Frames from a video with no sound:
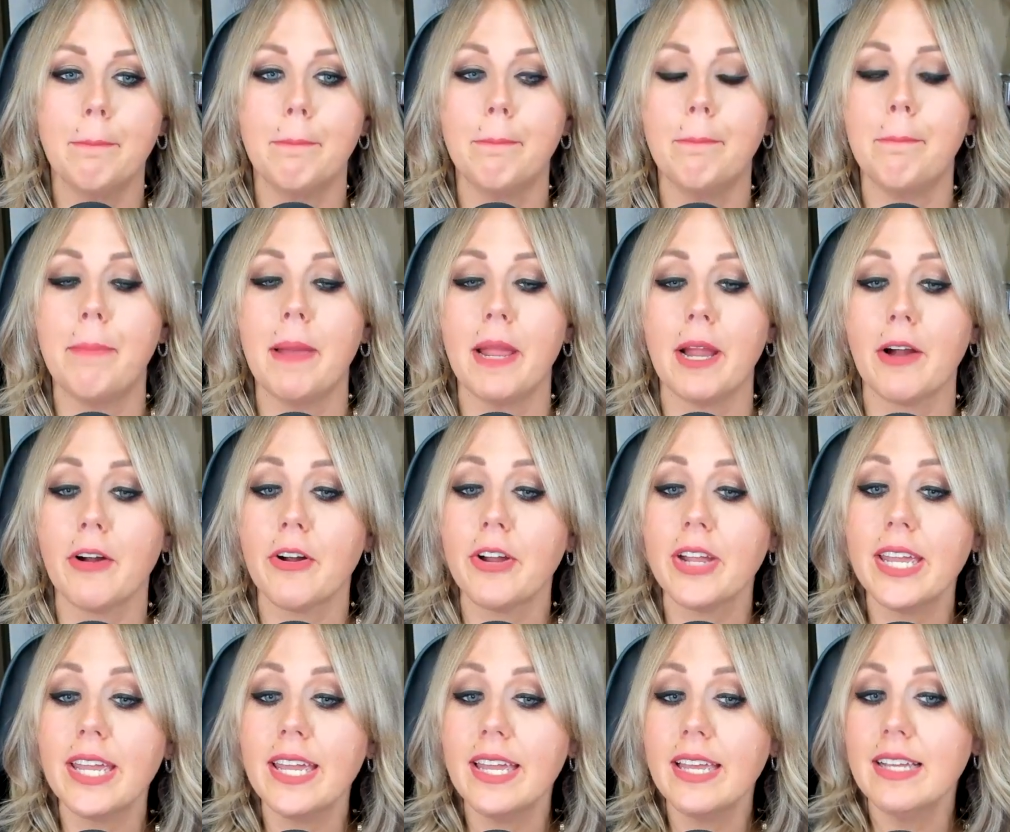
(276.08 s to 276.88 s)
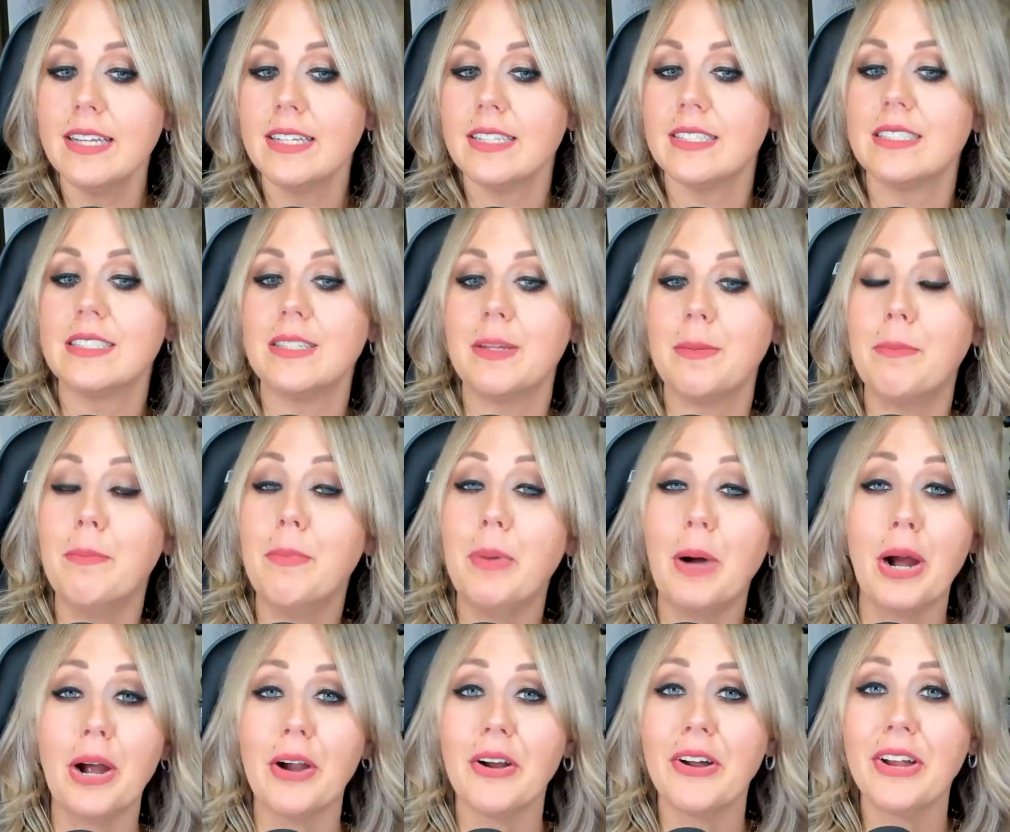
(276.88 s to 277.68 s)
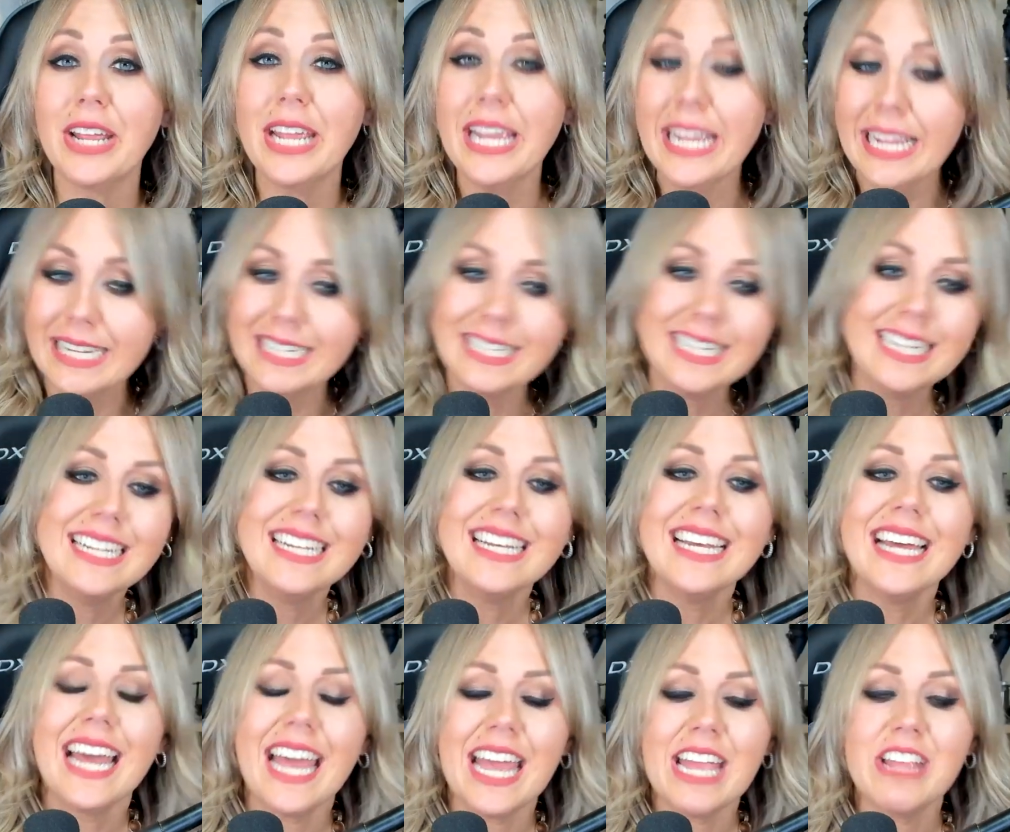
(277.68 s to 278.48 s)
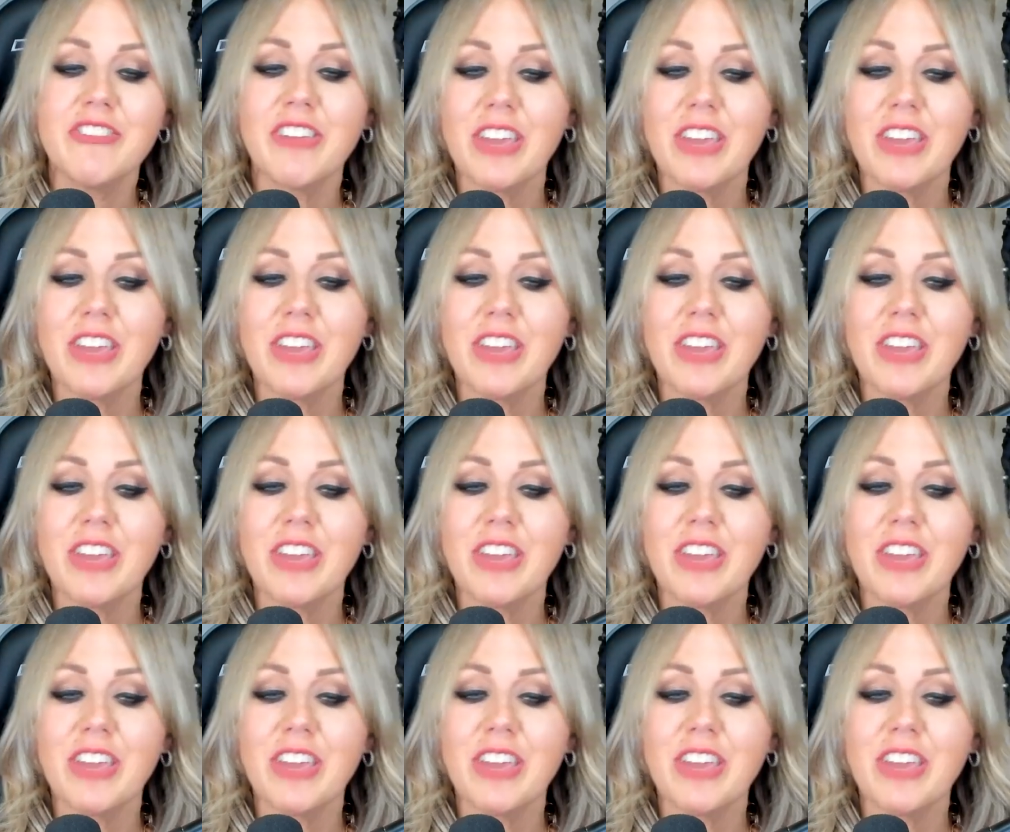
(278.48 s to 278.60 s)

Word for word: Barry. Barry? And